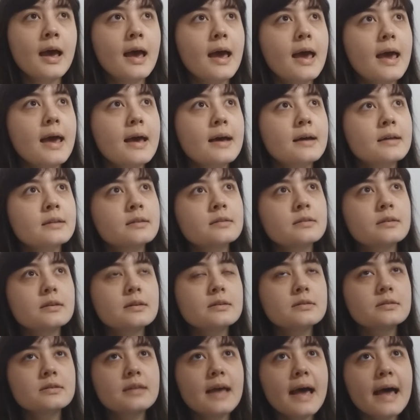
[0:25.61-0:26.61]
And
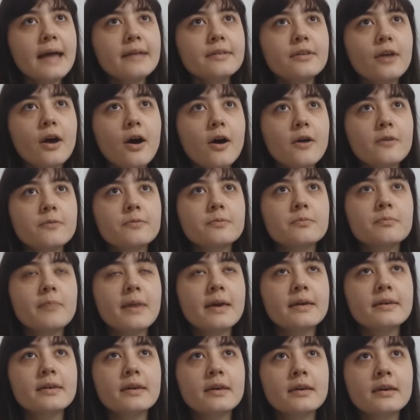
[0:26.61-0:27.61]
instead of
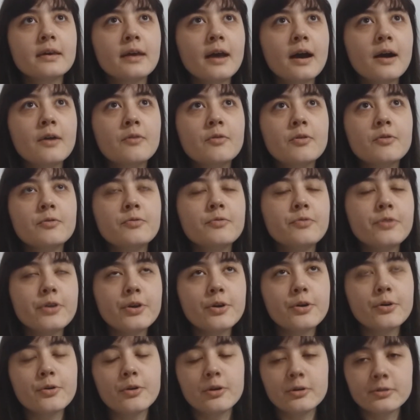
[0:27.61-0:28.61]
making a
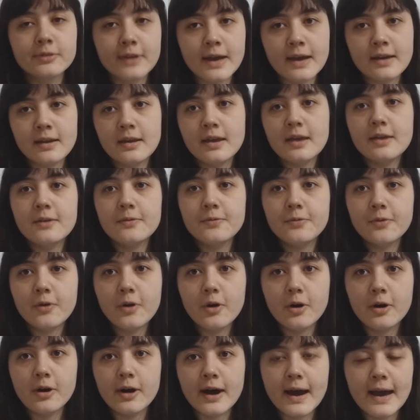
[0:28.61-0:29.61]
review on
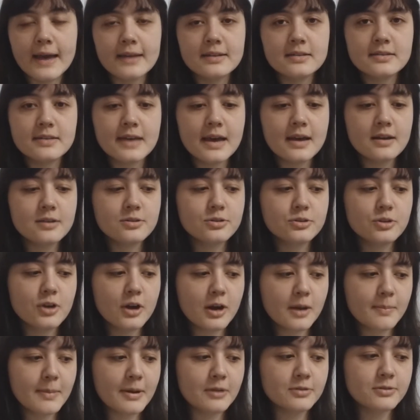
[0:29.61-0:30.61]
1984, I decided to
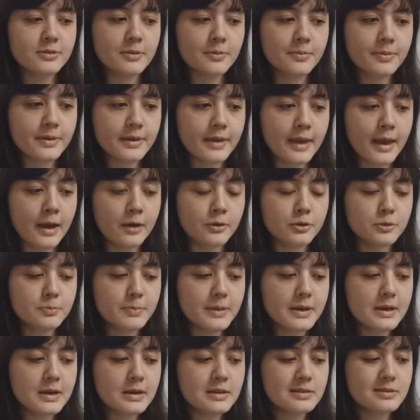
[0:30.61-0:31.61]
talk about something else
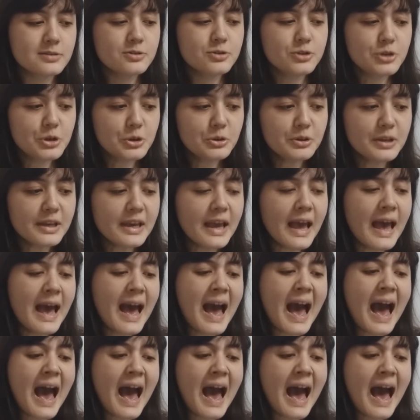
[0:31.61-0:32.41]
because truly